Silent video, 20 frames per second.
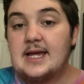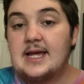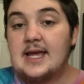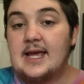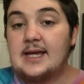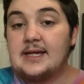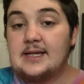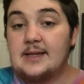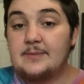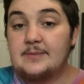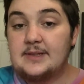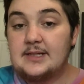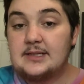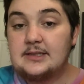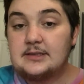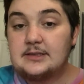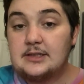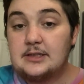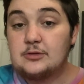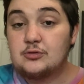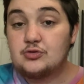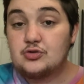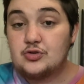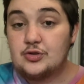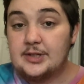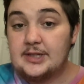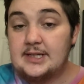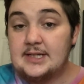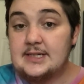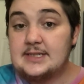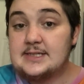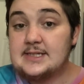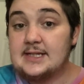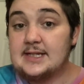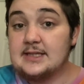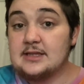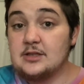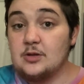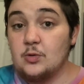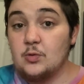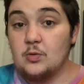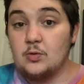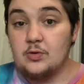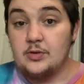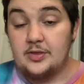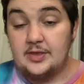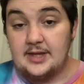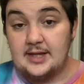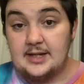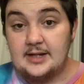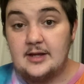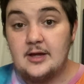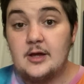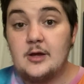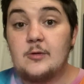it can be a little tricky to get the whole thing